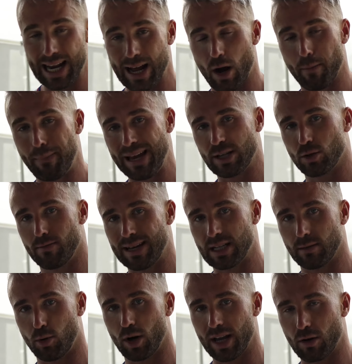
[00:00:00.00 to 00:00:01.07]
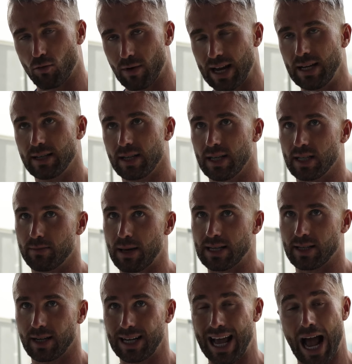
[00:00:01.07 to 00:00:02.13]
Now, our basal metabolic rate is
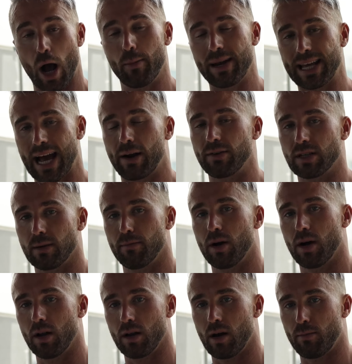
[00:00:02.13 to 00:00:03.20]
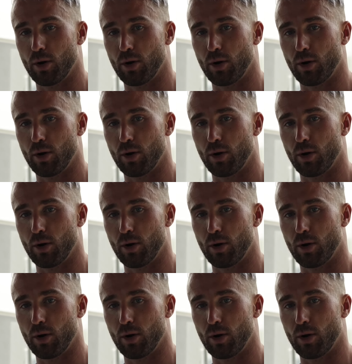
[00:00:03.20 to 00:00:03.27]
basically how many calories our burn,